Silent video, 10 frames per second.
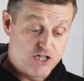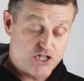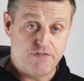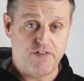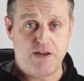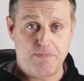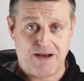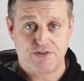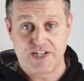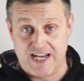So
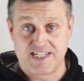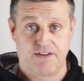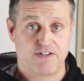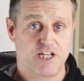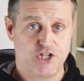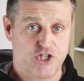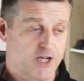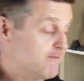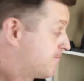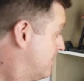£50, get yourself a
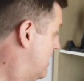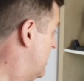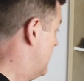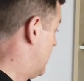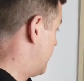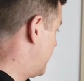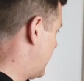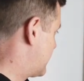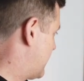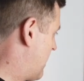t-shirt. The
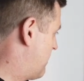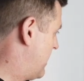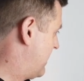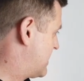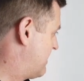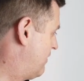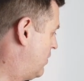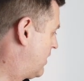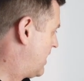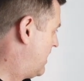next kind of thing, let's have a
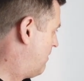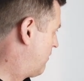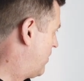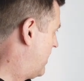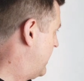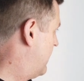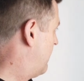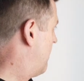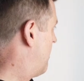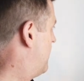look at what I've got
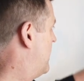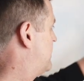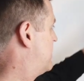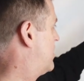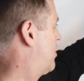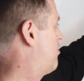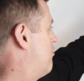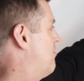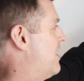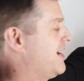here. This is a
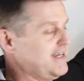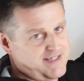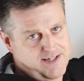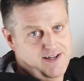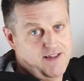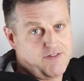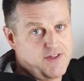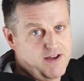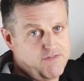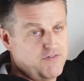great little
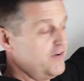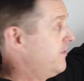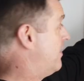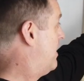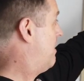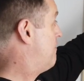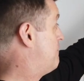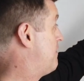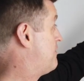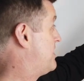thing for
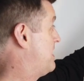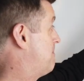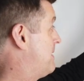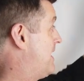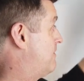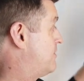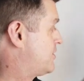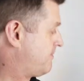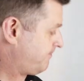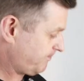
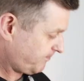£15.